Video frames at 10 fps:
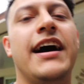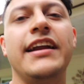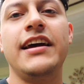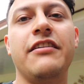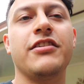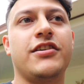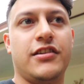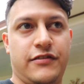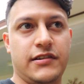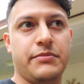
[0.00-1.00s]
I didn't have the
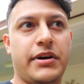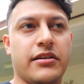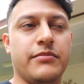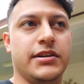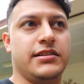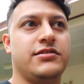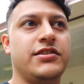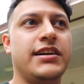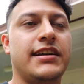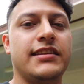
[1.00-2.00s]
car for about a month. So
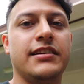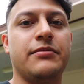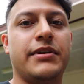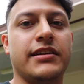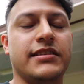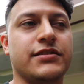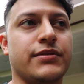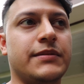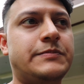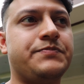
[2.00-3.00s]
you got to think about it this
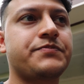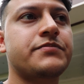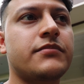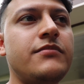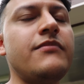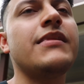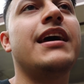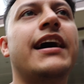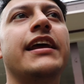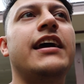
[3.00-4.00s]
way.
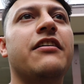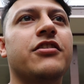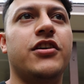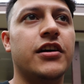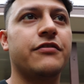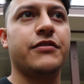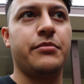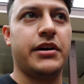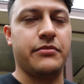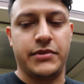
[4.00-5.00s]
I didn't have the car for
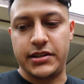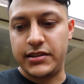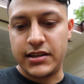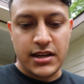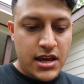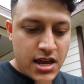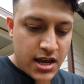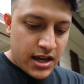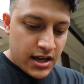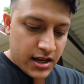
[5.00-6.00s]
about a month.
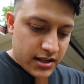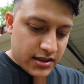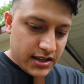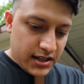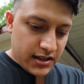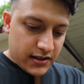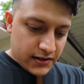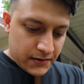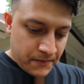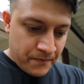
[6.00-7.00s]

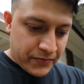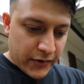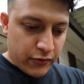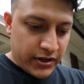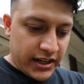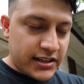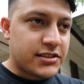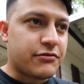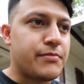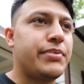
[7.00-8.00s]
We needed
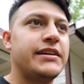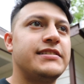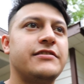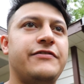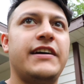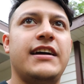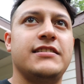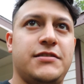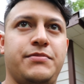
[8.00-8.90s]
to replace the fans,